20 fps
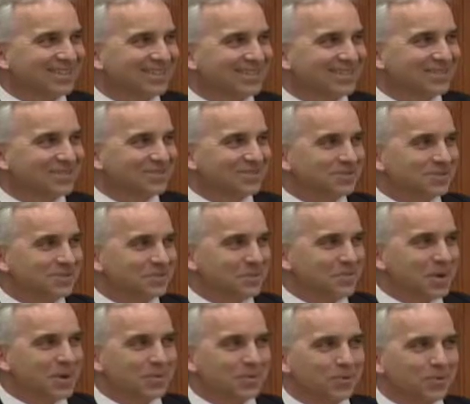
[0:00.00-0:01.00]
Lewis to
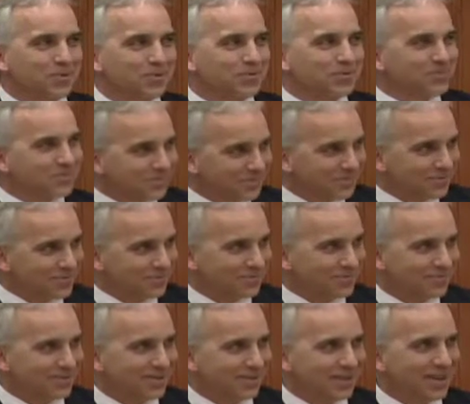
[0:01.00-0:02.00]
remember
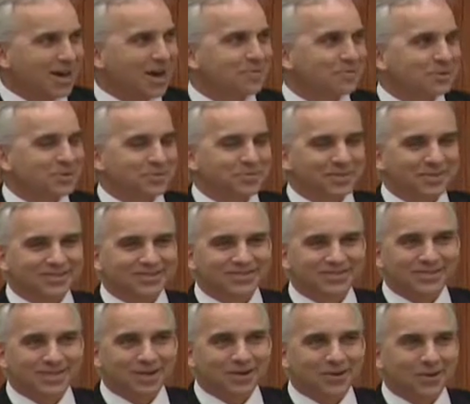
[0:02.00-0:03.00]
the accomplishment.
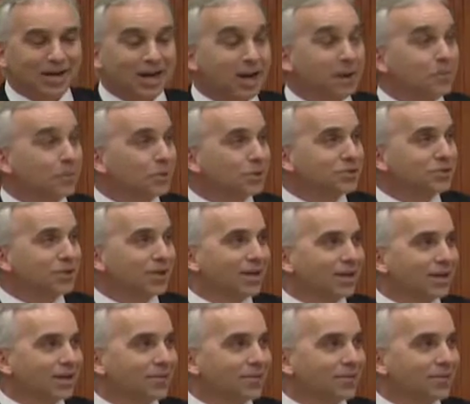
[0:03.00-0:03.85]
So, and I appreciate